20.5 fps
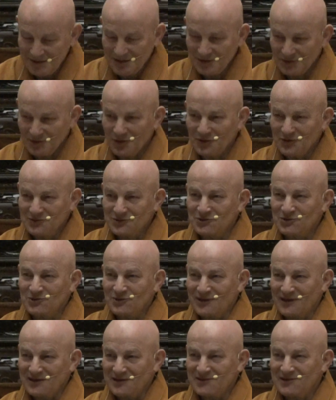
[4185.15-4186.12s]

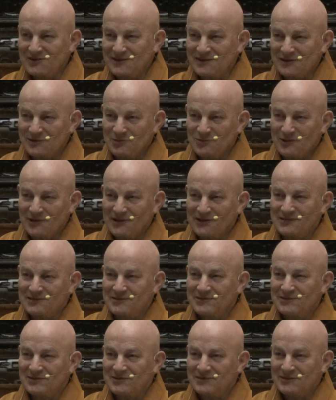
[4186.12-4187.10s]
non-dualistic
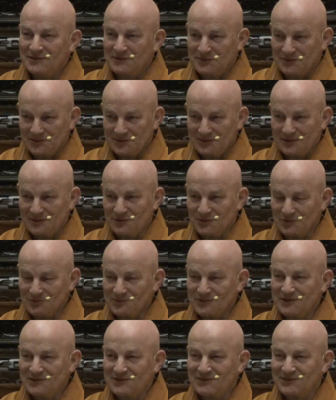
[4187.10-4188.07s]
world to
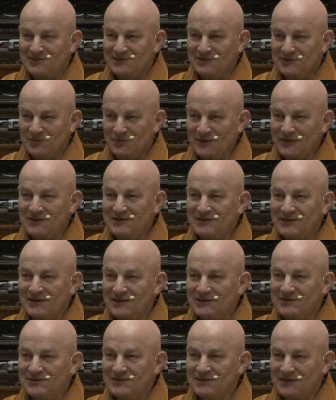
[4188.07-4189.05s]
which the
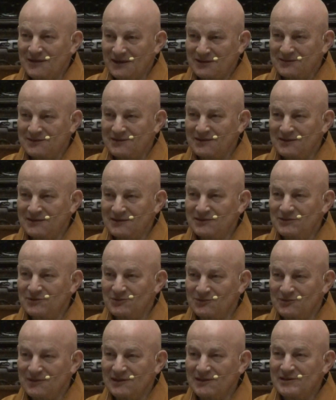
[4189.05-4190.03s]
meditation actually
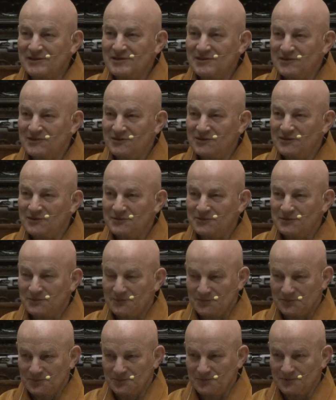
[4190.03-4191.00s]
should lead,
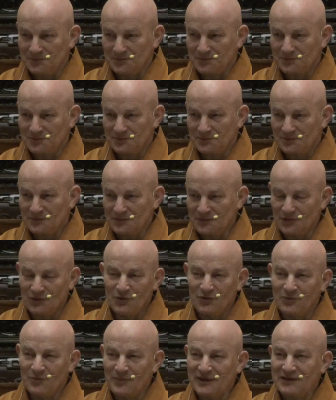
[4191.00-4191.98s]

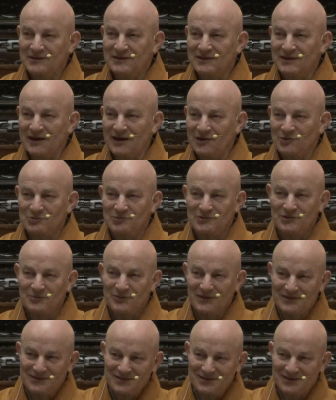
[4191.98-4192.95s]
no matter how we
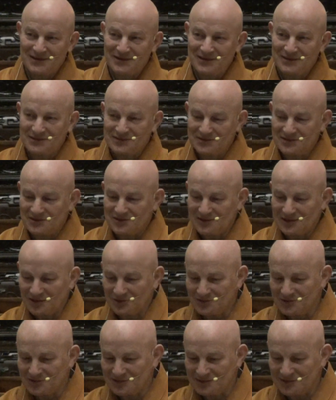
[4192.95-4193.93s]
meditate in
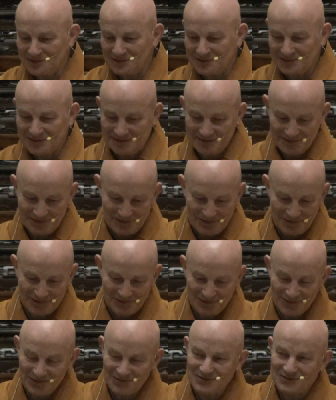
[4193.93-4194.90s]
southern or
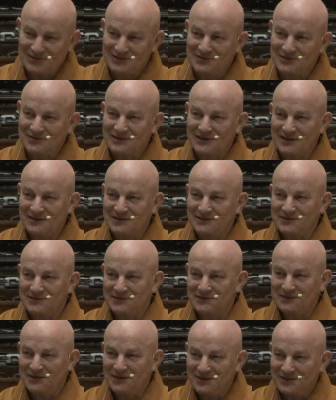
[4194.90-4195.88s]
northern
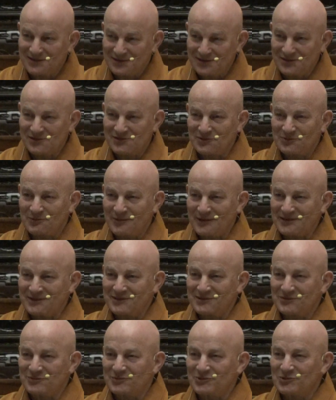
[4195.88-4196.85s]
tradition, is a
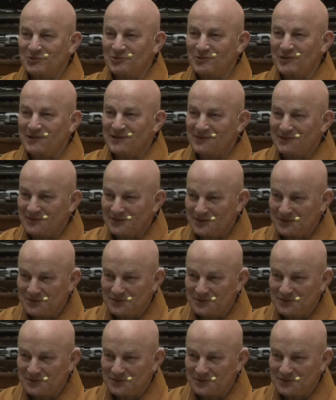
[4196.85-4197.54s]
wonderful world.